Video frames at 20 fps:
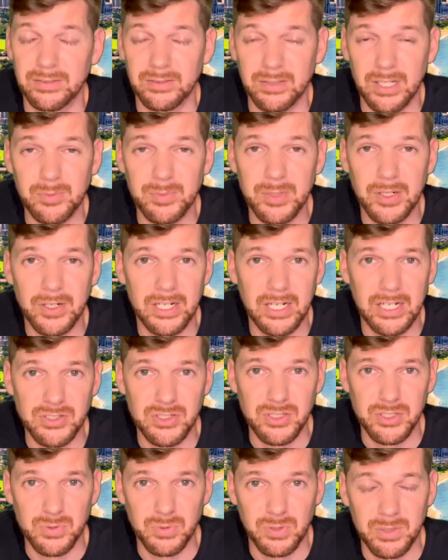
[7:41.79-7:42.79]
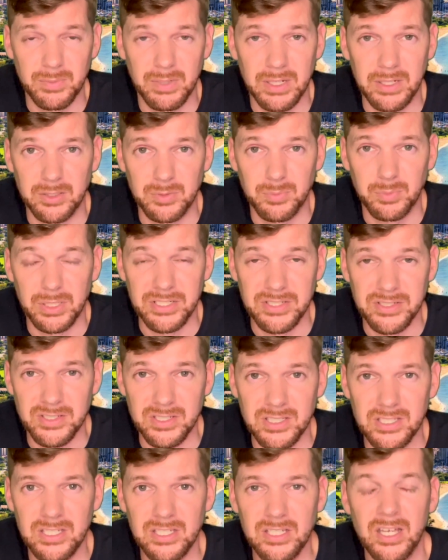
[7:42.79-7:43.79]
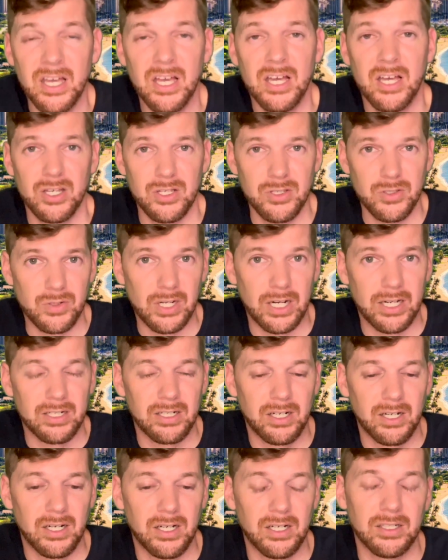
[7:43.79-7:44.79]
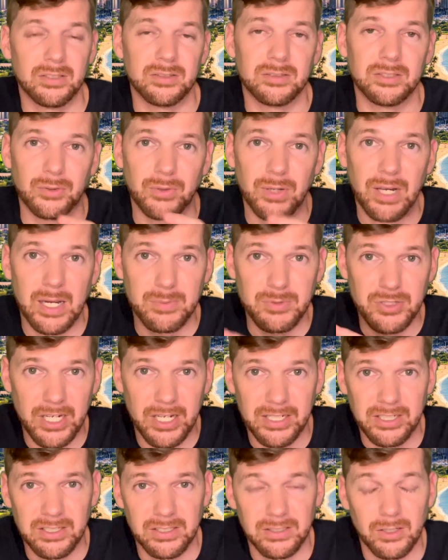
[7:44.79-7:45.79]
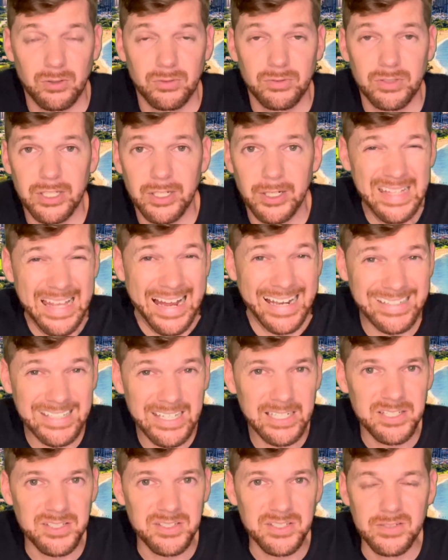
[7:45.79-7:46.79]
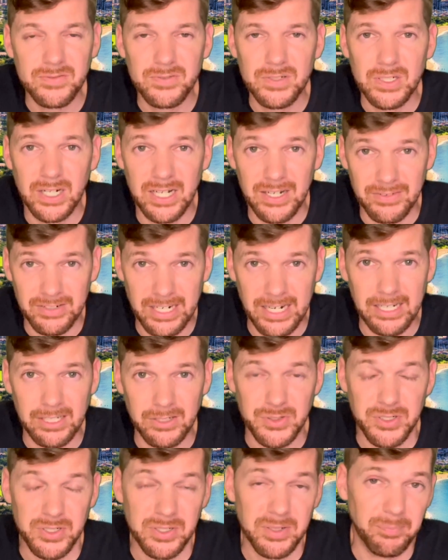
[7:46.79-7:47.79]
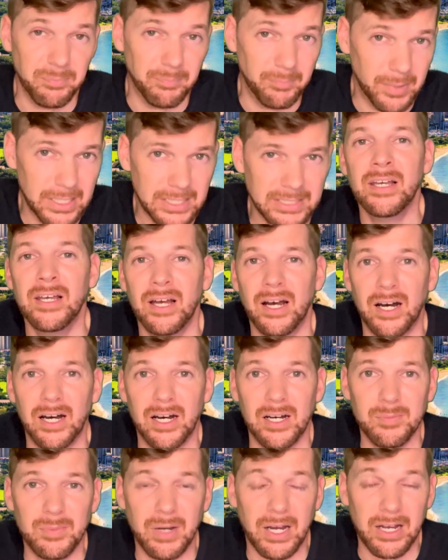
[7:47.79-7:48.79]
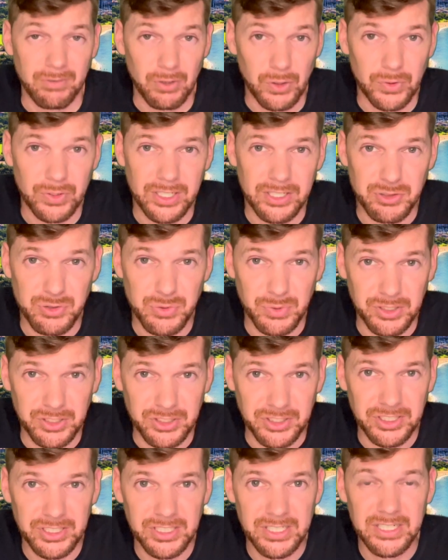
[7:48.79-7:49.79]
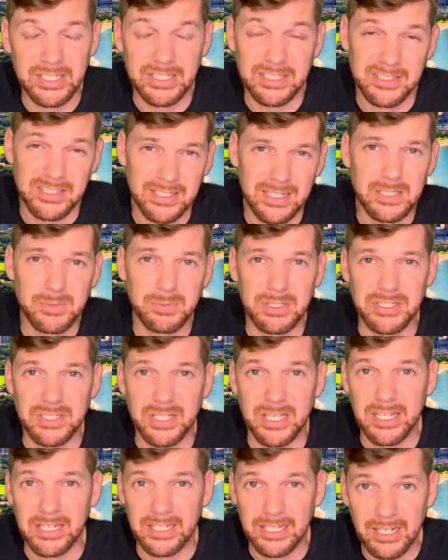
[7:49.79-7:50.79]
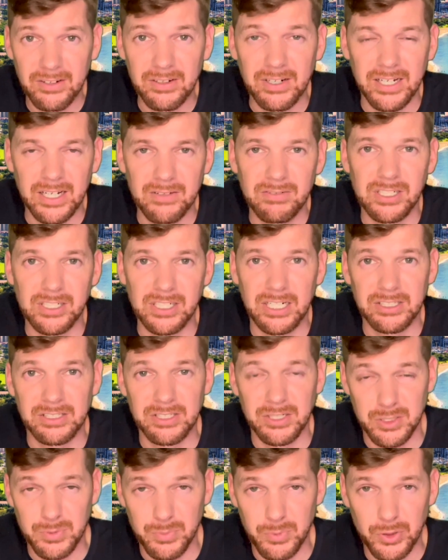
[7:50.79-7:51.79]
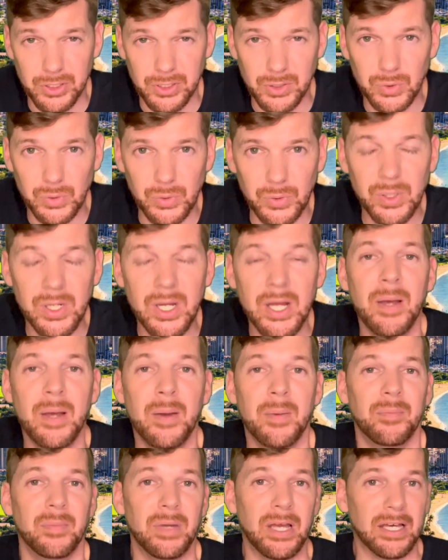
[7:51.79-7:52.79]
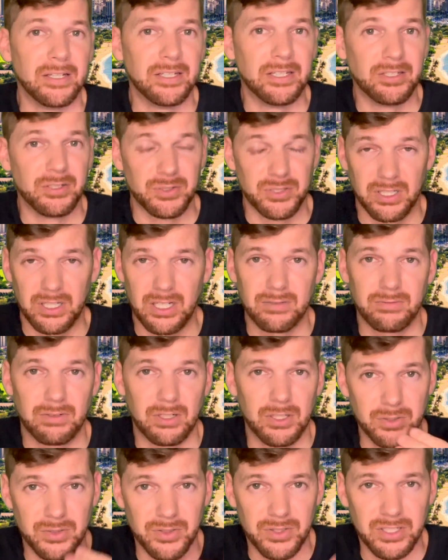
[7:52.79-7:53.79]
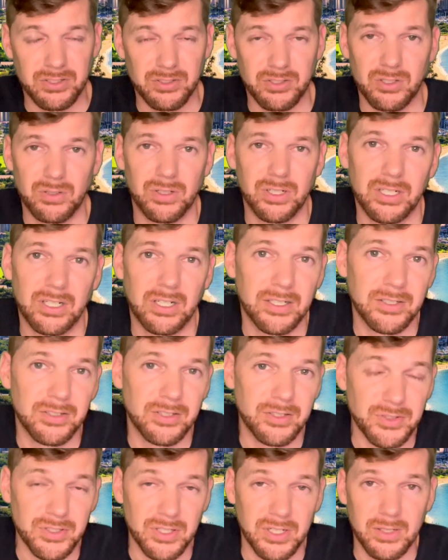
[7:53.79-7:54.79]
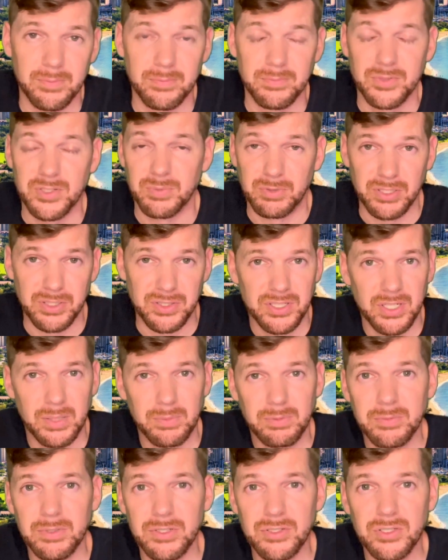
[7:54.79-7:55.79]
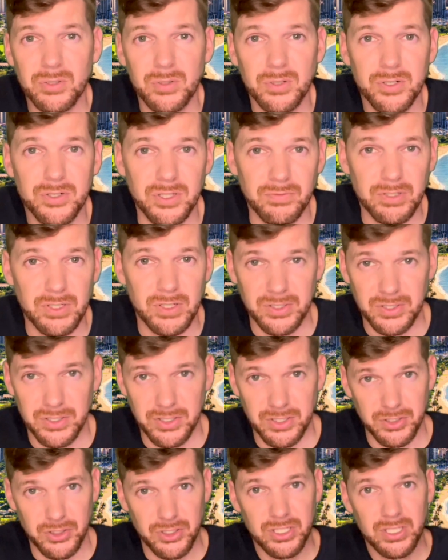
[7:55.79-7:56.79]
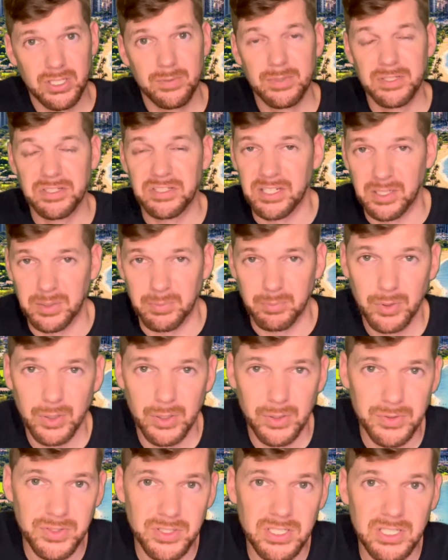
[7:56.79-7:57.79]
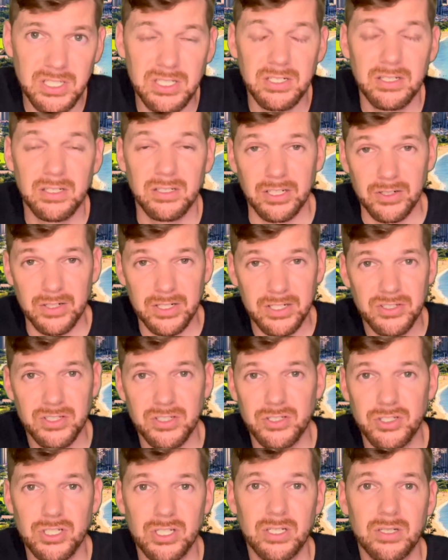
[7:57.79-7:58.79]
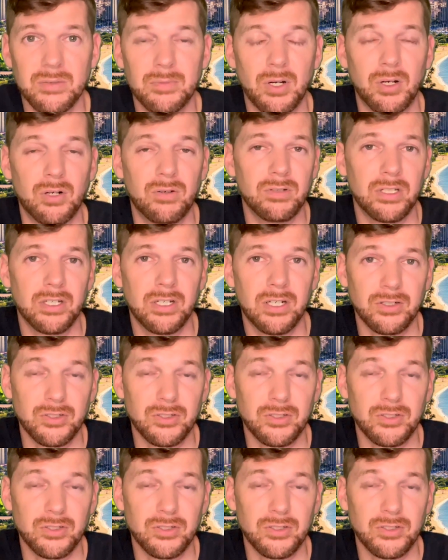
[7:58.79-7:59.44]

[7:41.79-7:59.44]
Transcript: El Mariachi is one of my good places to eat. You got uh, the Crab Shack over there. I can't eat seafood, I have an allergy, but um, I've heard that it's really good and it's a nice place to hang out. I have hung out there, it's pretty cool. And then there's a lot of other things going on. There's um, some good supplement stores if you're into the gym and taking protein. There is a gym over there.